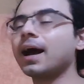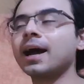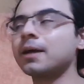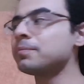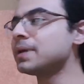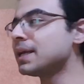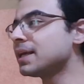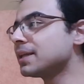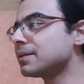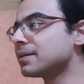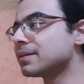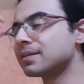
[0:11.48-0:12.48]
I
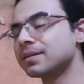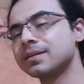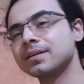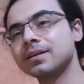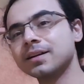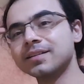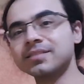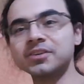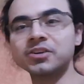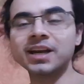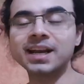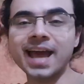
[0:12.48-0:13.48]
mean,
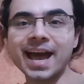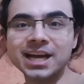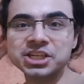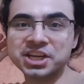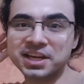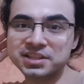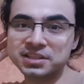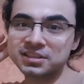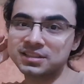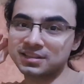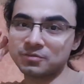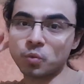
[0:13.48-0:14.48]
considering that Ash
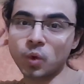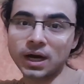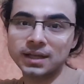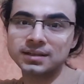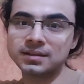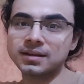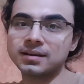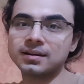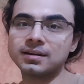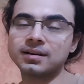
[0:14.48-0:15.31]
hasn't won